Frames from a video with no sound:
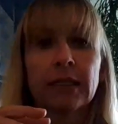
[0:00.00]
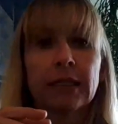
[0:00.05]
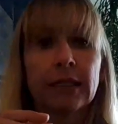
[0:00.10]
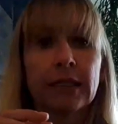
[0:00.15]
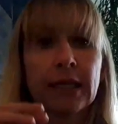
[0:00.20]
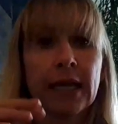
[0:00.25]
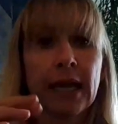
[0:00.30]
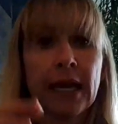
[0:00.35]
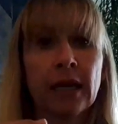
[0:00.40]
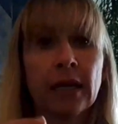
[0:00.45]

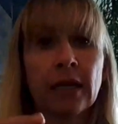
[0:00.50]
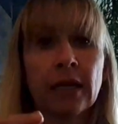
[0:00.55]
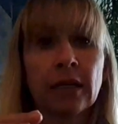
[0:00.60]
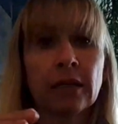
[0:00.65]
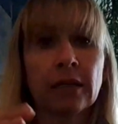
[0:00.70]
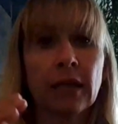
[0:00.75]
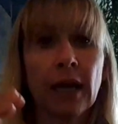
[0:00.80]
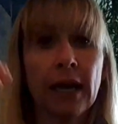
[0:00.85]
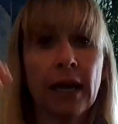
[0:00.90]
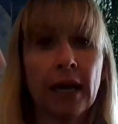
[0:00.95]

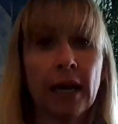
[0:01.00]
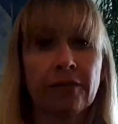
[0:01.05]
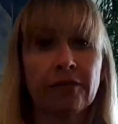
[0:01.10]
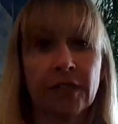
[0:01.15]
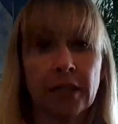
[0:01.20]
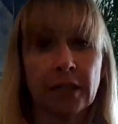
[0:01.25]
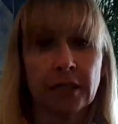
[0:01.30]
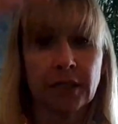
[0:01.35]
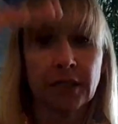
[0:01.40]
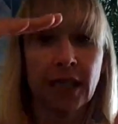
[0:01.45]
can
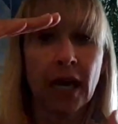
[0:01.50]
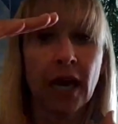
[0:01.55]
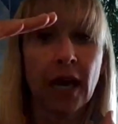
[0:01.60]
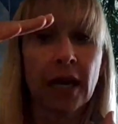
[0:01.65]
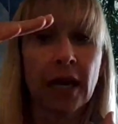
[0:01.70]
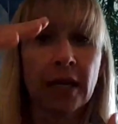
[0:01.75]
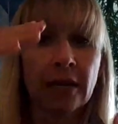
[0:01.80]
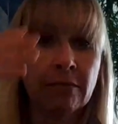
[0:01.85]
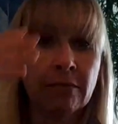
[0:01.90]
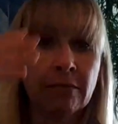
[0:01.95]
have their
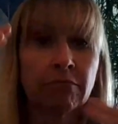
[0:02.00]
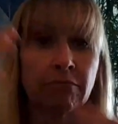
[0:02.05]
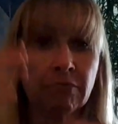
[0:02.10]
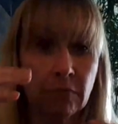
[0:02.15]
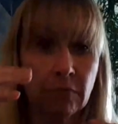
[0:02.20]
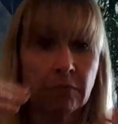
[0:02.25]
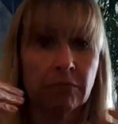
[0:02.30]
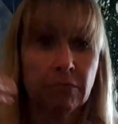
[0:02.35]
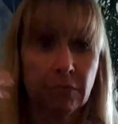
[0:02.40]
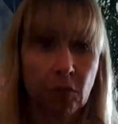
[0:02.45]

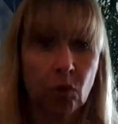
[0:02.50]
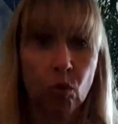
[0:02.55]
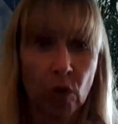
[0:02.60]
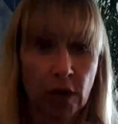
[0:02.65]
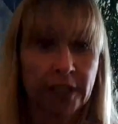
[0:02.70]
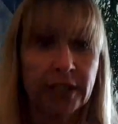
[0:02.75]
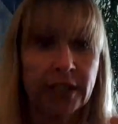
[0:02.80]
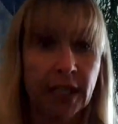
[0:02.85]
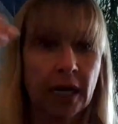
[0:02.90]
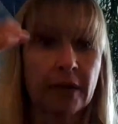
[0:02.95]

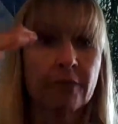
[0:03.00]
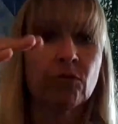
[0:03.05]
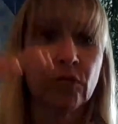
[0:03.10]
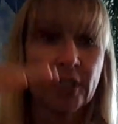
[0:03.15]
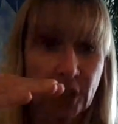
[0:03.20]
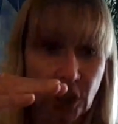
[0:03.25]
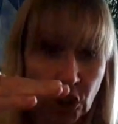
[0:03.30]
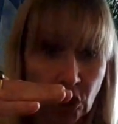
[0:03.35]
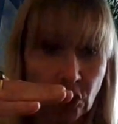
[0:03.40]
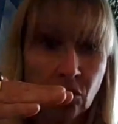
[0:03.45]
work time
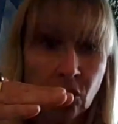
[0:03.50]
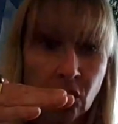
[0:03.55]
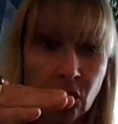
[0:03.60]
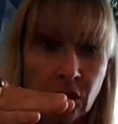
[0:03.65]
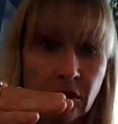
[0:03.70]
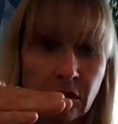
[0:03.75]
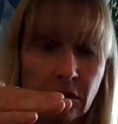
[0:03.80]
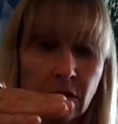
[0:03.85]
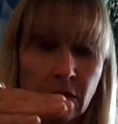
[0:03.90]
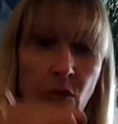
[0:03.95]

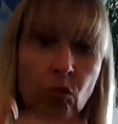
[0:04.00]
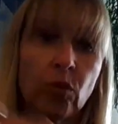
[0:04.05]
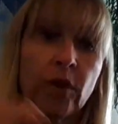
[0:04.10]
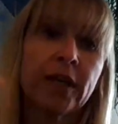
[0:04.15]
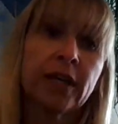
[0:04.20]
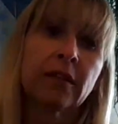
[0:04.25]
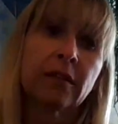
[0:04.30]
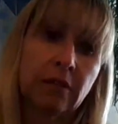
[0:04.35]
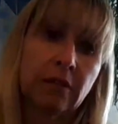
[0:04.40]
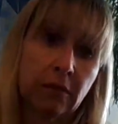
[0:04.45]
reduced
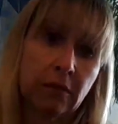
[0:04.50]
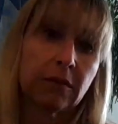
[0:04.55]
with